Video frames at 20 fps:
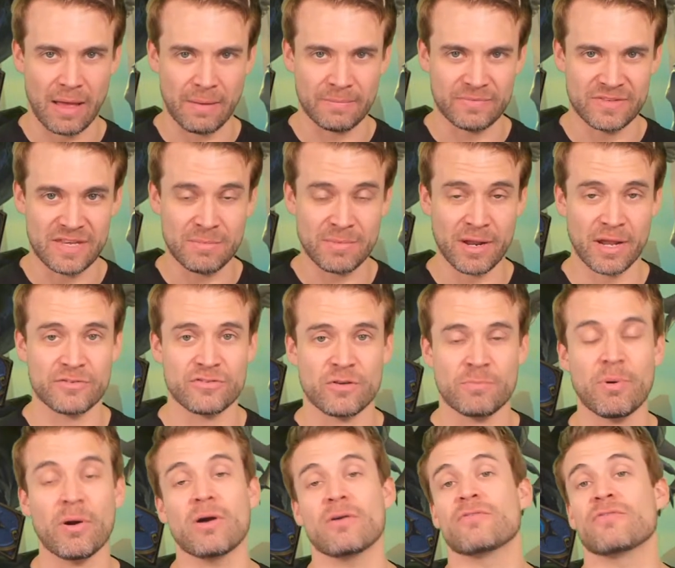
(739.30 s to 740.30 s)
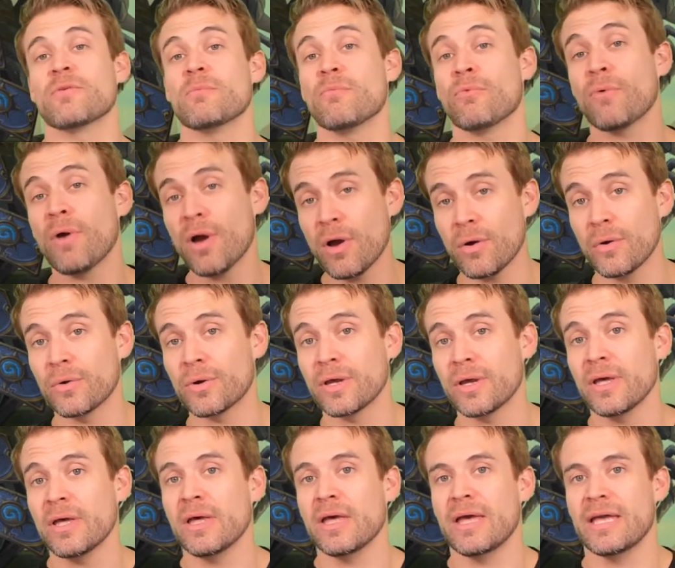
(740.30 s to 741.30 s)
Demon Hunter apart from Rogue
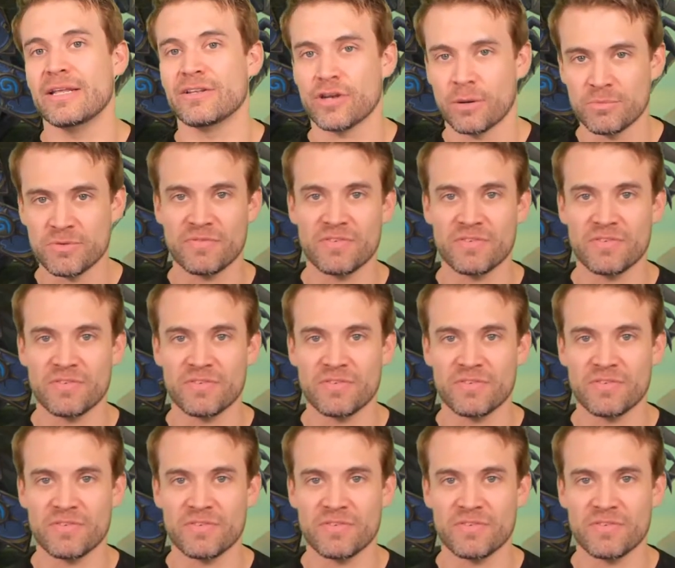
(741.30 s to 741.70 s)
in terms